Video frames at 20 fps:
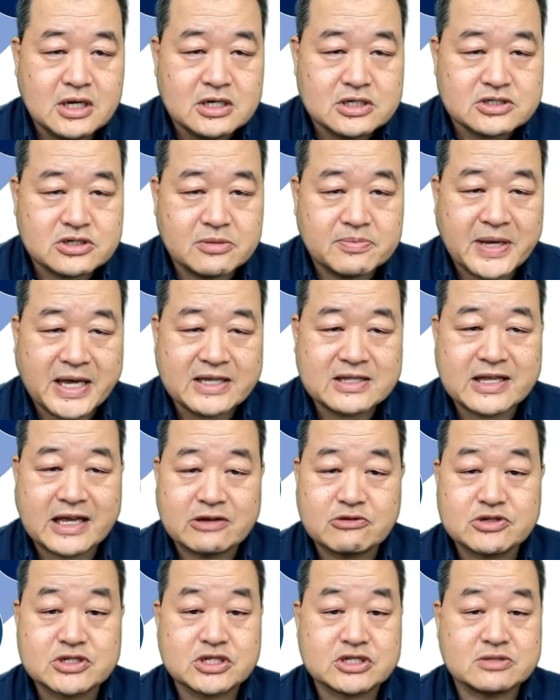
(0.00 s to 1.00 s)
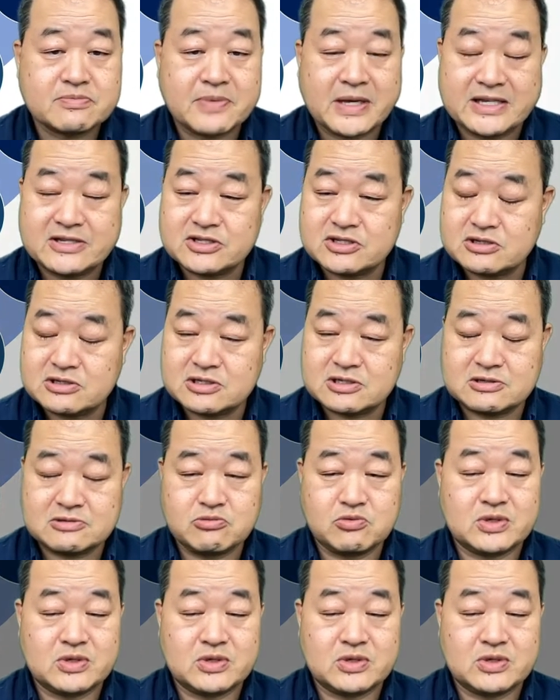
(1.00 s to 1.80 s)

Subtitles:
So pain language is based,